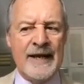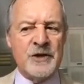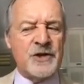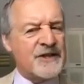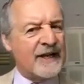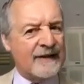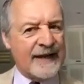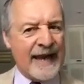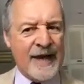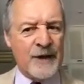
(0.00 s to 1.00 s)

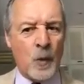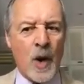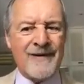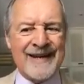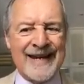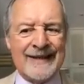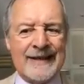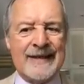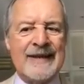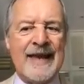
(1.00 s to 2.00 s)
Interestingly and
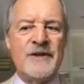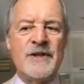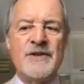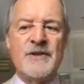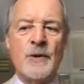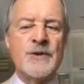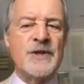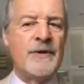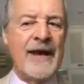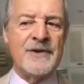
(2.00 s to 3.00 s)
worryingly, the evidence
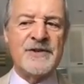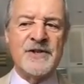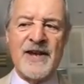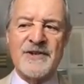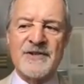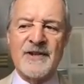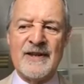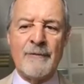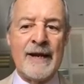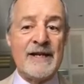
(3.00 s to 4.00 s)
also now suggests
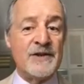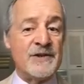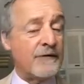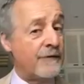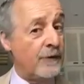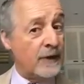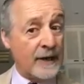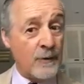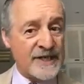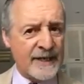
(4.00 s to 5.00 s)
that the Iranians are
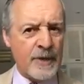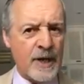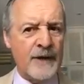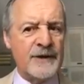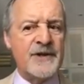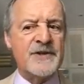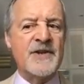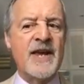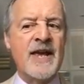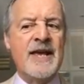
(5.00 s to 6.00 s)
fully witting partners